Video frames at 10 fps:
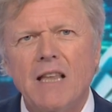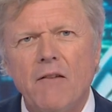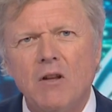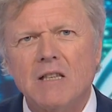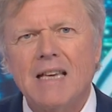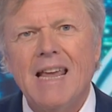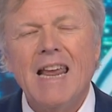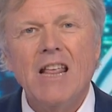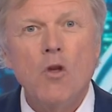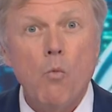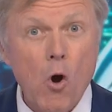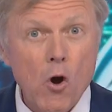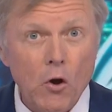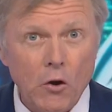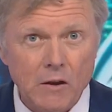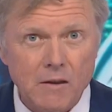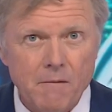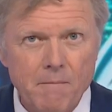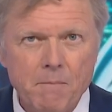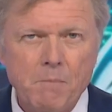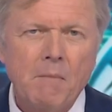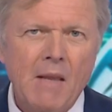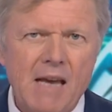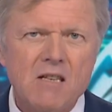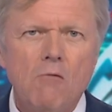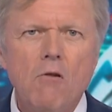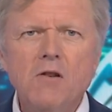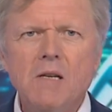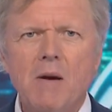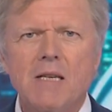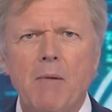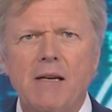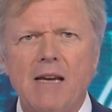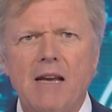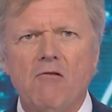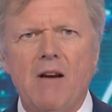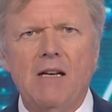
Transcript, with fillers: levels in the world. As I wrote in my Spectator